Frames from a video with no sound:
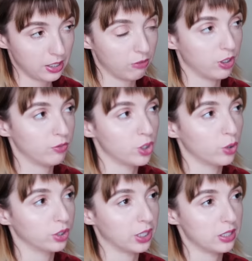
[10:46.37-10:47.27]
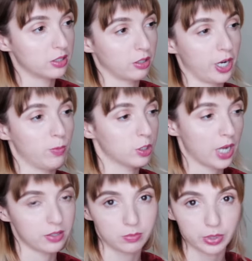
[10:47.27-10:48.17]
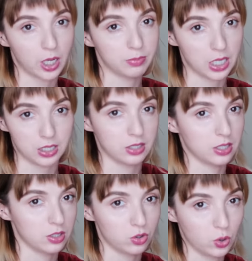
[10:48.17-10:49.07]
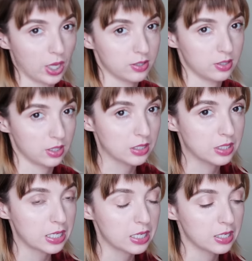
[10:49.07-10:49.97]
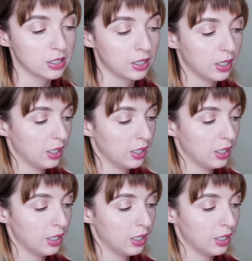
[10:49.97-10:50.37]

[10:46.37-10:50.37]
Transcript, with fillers: Even if you go on their Instagram, which hasn't been updated since 2016,